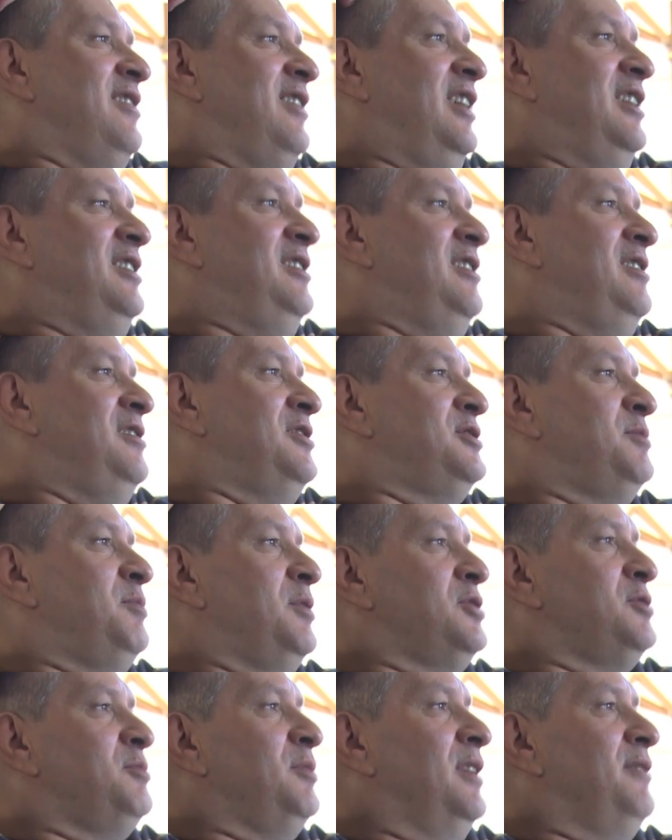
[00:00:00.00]
I nearly
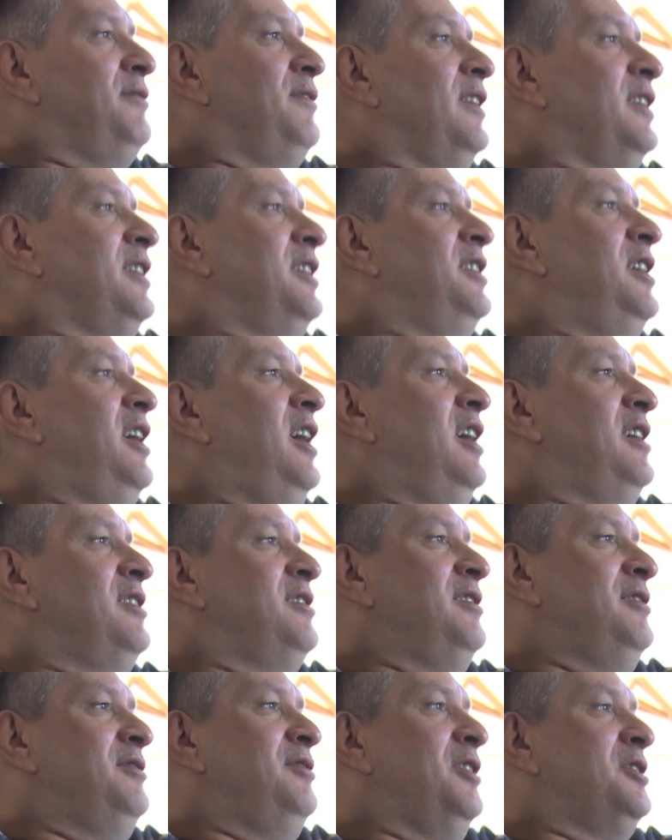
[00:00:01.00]
smashed my head.
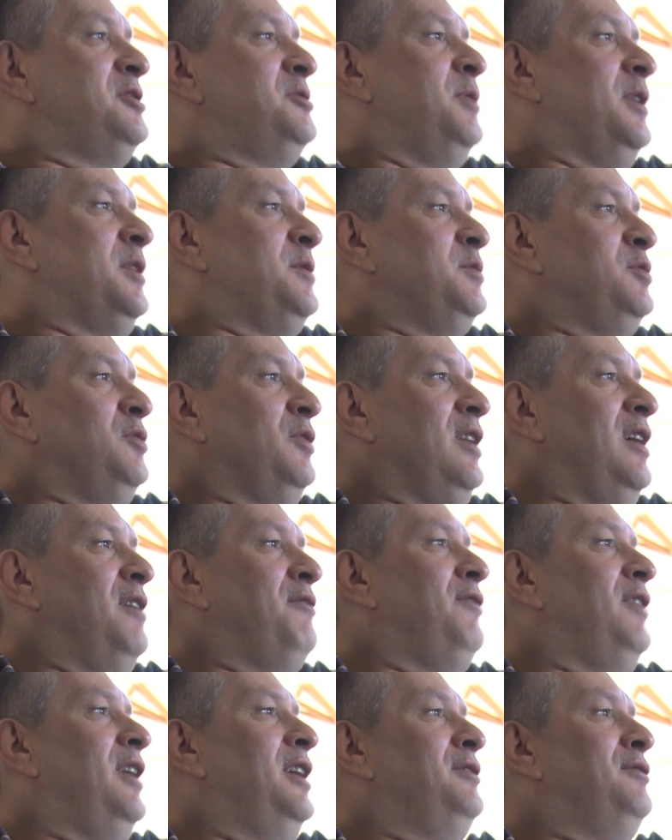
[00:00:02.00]
You don't expect me to get
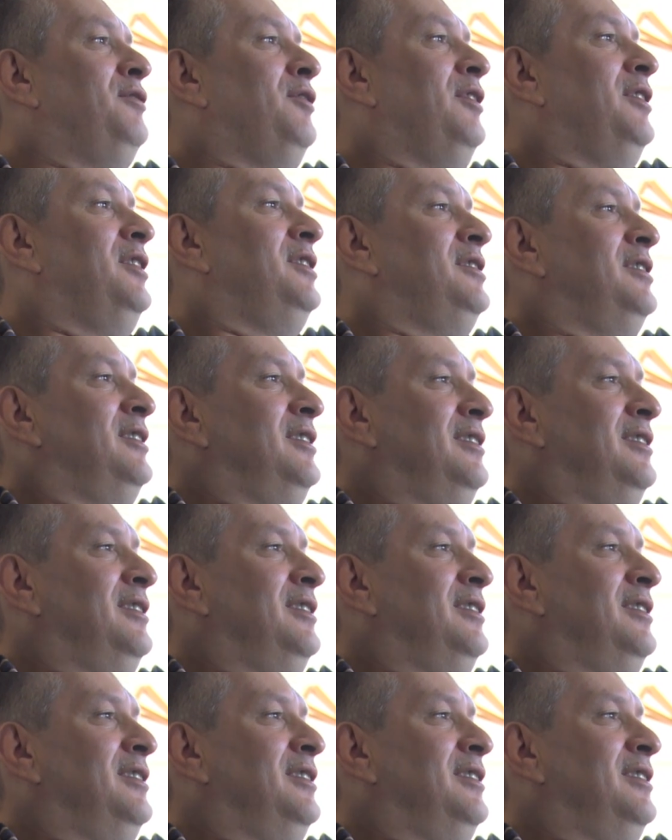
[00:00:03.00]
fined for it.